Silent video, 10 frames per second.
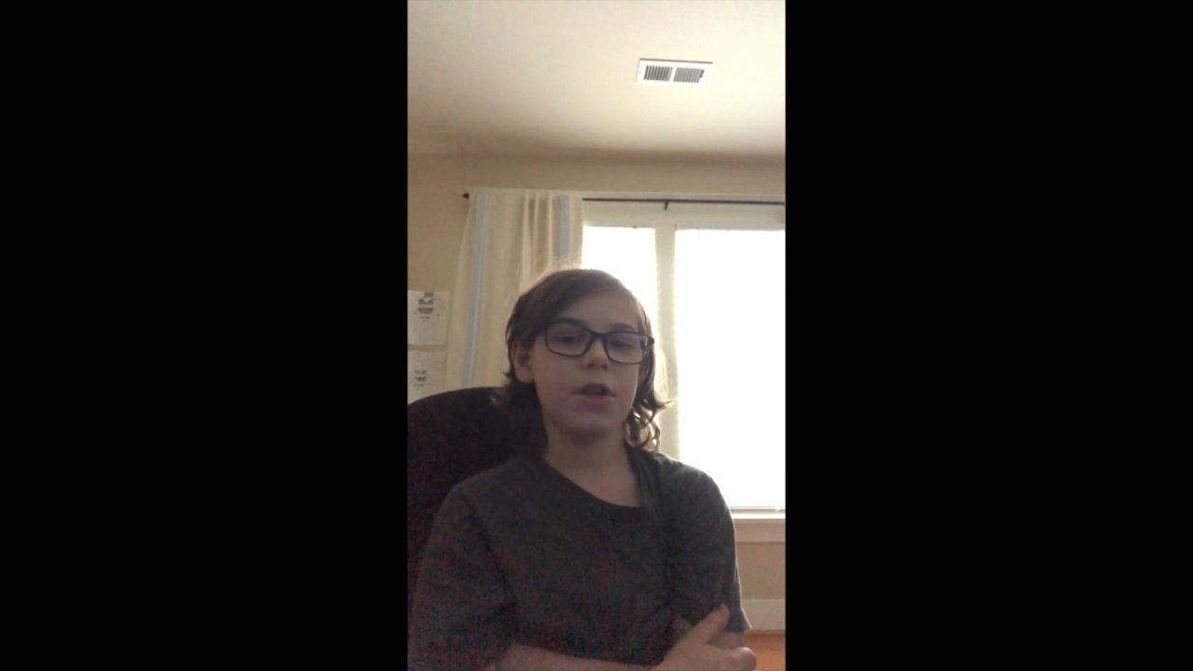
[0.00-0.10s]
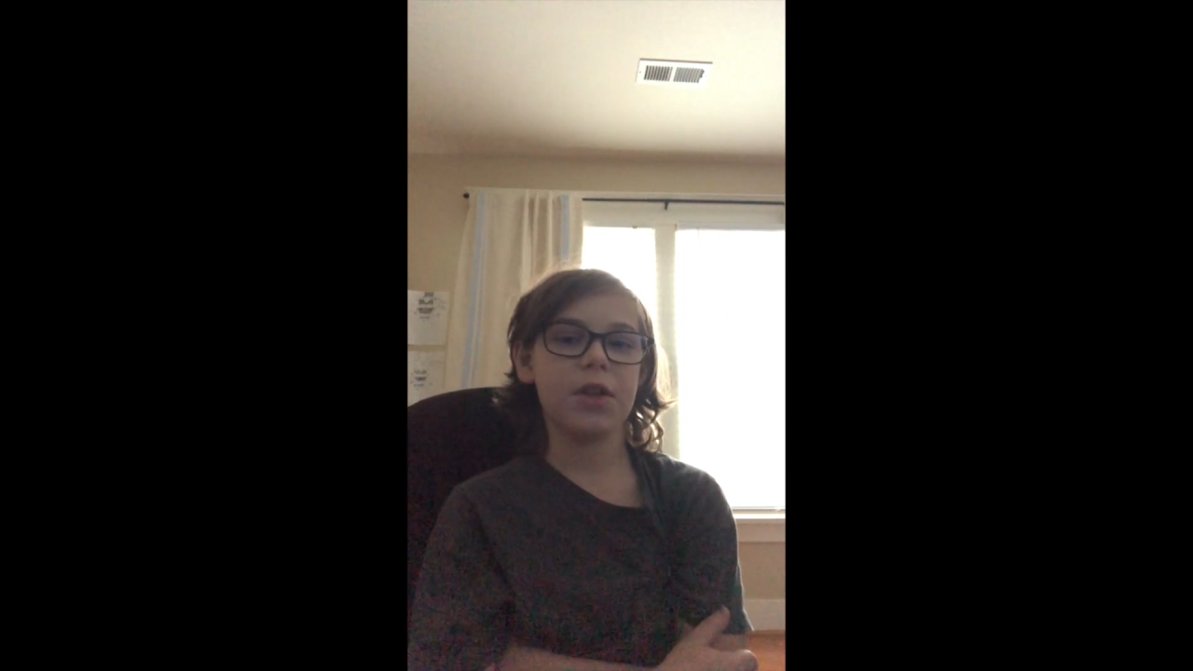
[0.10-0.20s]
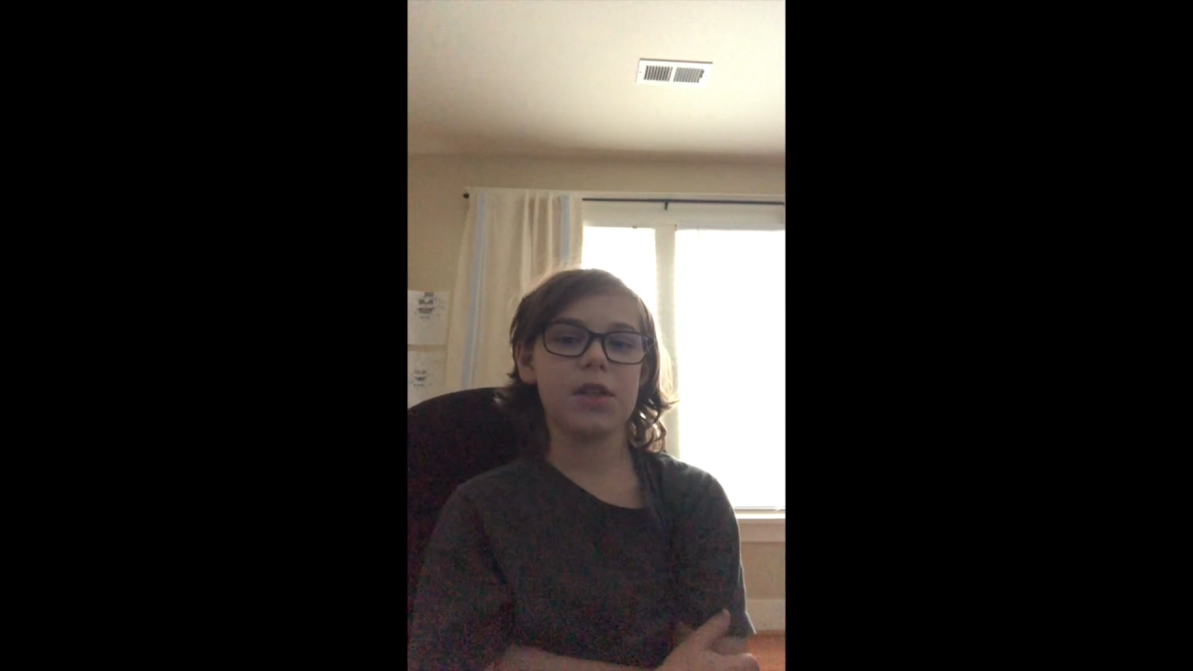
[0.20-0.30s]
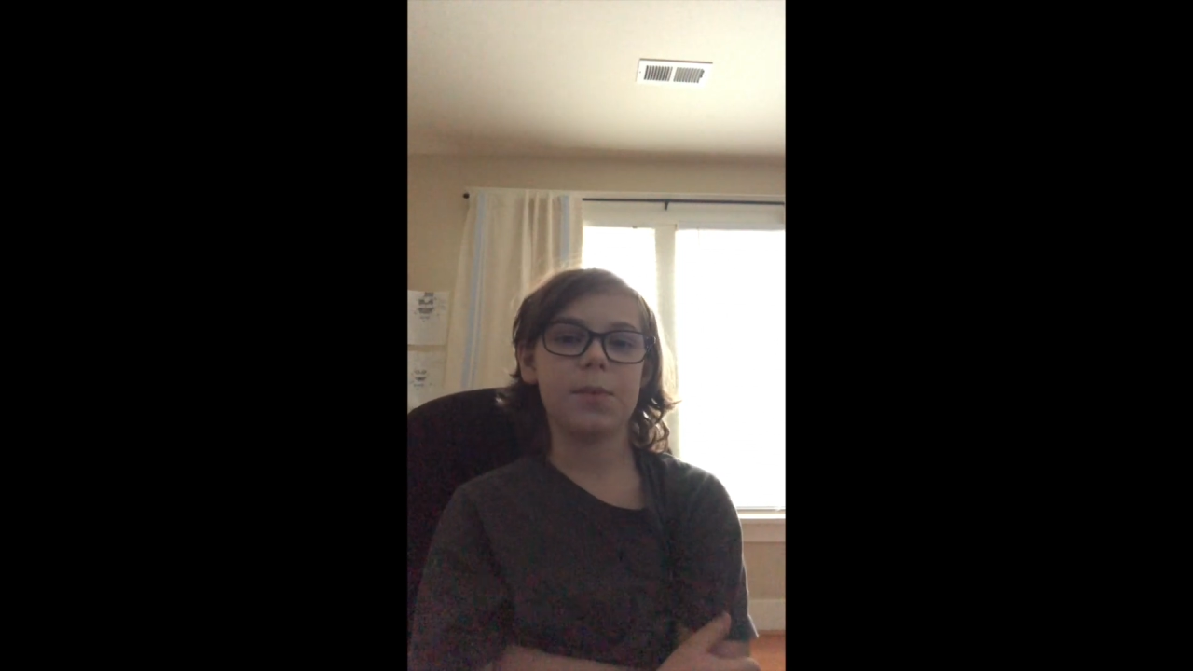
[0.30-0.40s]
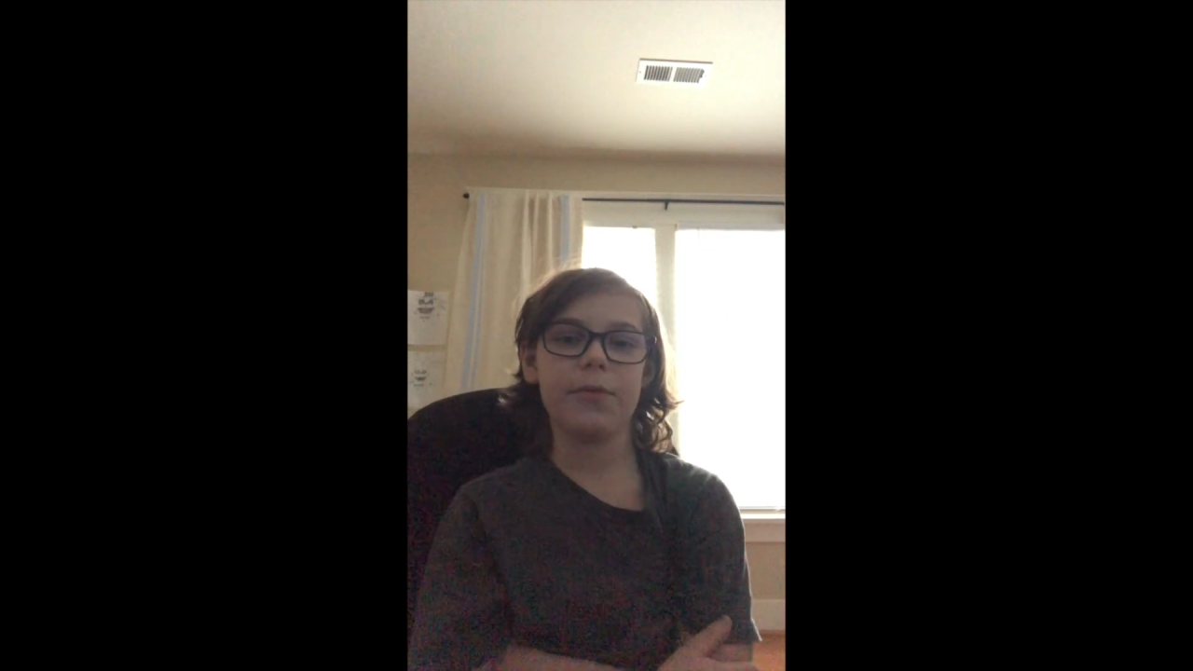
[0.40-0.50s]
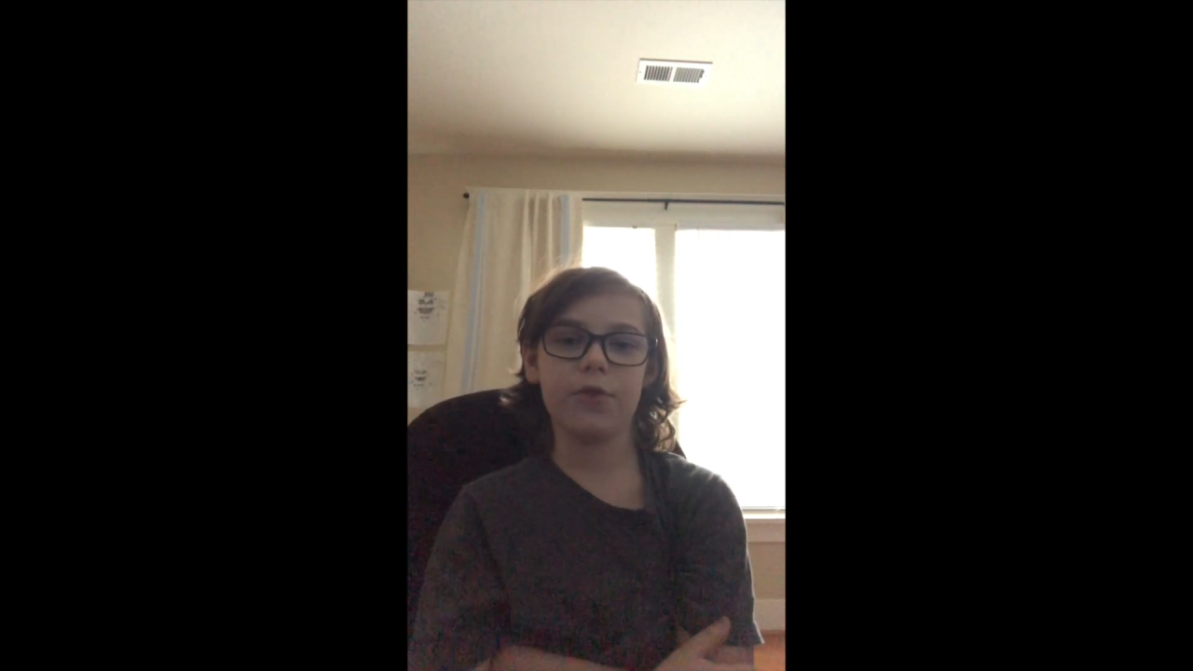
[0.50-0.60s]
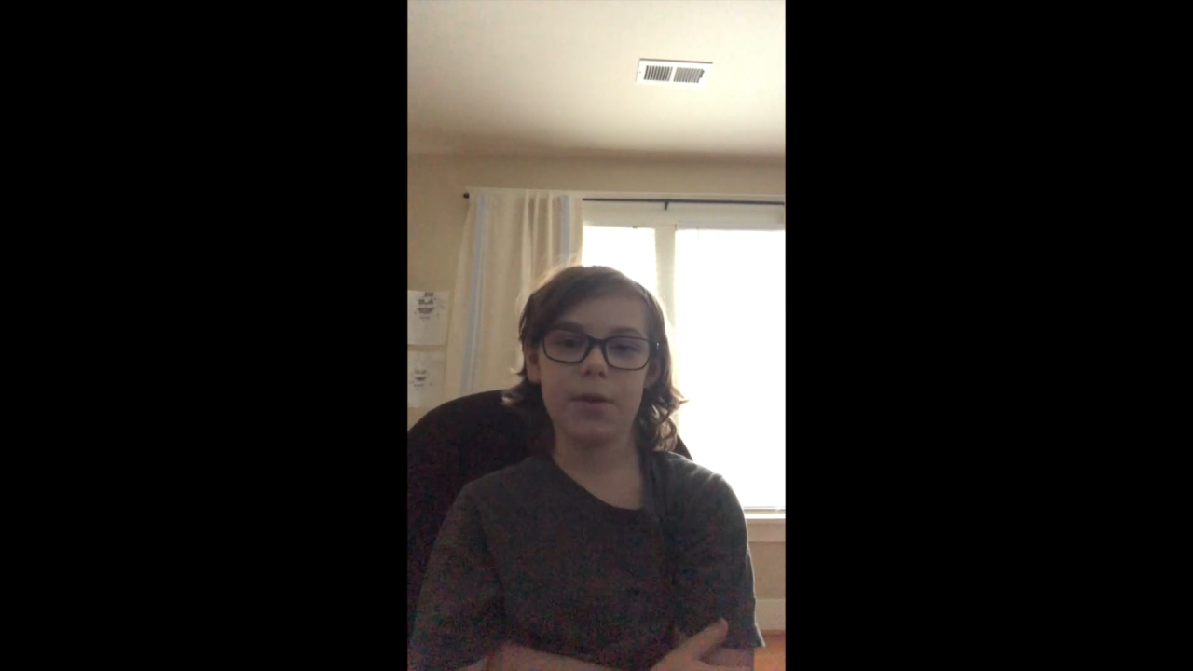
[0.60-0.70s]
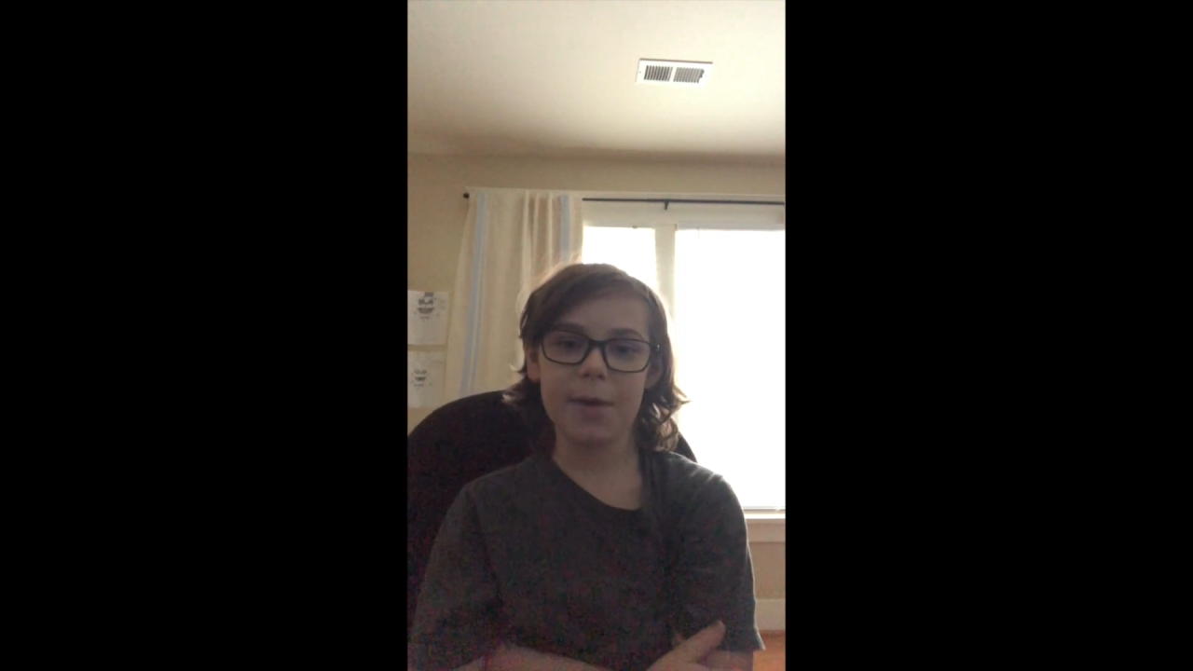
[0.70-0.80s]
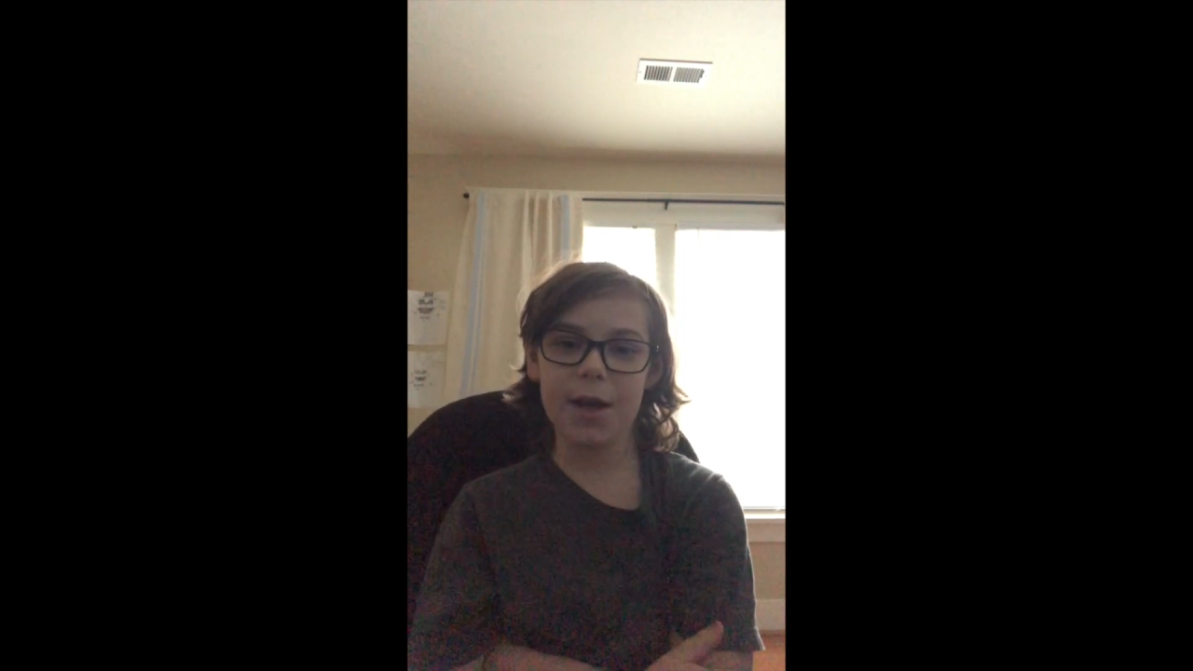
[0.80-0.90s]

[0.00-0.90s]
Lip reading: done this before